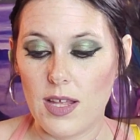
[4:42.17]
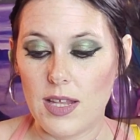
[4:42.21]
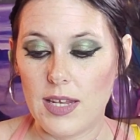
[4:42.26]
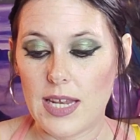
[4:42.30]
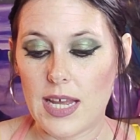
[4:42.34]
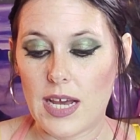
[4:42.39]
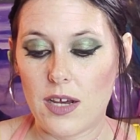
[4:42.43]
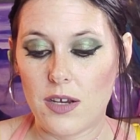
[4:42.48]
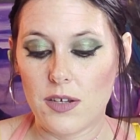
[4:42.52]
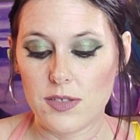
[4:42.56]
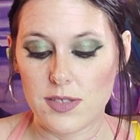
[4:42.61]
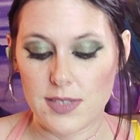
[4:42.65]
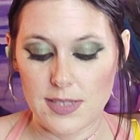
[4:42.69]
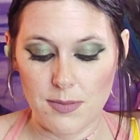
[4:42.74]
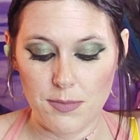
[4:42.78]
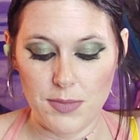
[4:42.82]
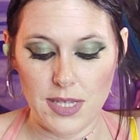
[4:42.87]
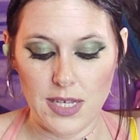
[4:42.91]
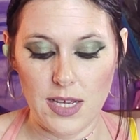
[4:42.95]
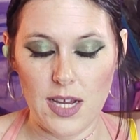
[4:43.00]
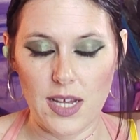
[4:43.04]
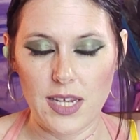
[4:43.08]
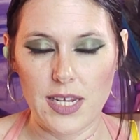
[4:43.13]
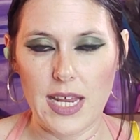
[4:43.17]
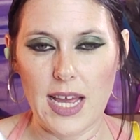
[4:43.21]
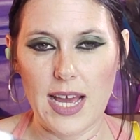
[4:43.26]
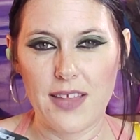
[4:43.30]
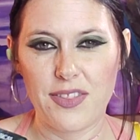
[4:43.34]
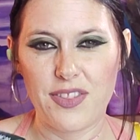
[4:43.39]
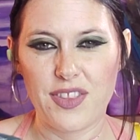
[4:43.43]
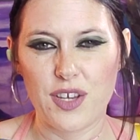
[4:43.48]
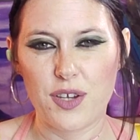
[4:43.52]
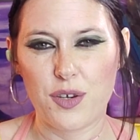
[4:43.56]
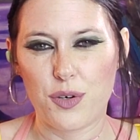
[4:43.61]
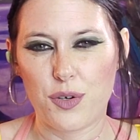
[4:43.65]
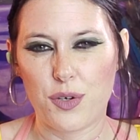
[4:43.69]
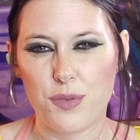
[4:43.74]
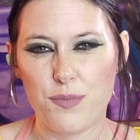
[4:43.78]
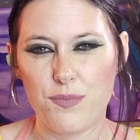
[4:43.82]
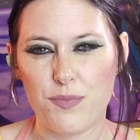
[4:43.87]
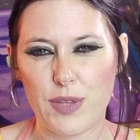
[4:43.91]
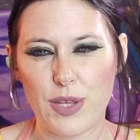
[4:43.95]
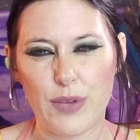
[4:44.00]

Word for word: Now, something unethical.